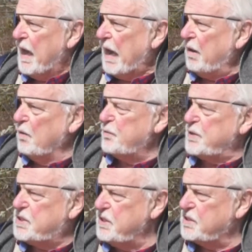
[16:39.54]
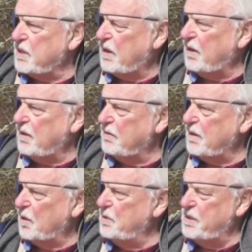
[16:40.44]
Our offices are
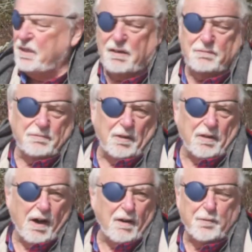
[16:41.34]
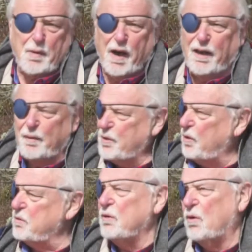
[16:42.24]
only half a mile up the
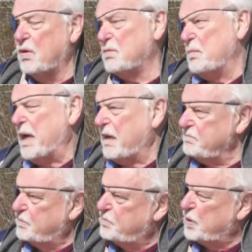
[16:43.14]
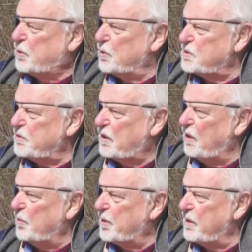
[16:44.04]
road, or about 3/4 of a
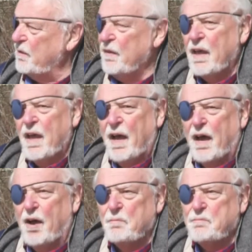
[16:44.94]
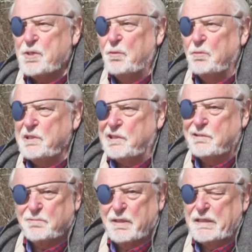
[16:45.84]
kilometre. So,
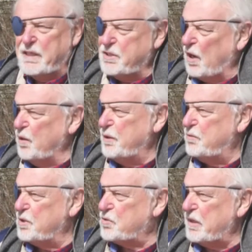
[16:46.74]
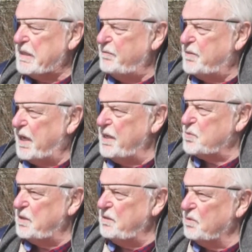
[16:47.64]
in these COVID restricted days
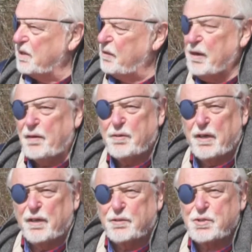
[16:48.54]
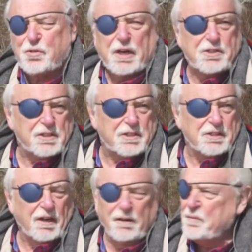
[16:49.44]
when you want to go out for a little stretch, it's
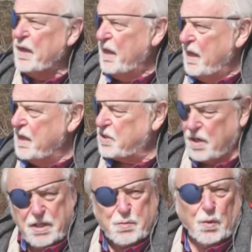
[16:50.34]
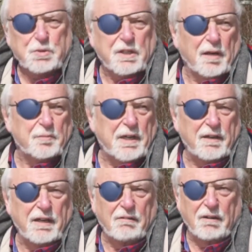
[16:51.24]
a nice walk to come
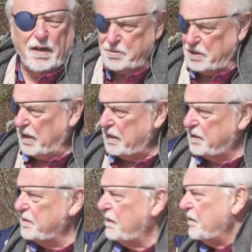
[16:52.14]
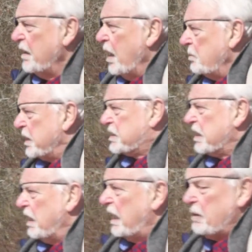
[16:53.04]
down here at low tide. But
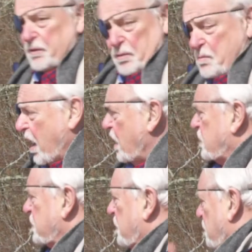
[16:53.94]
anyway, the marsh, just to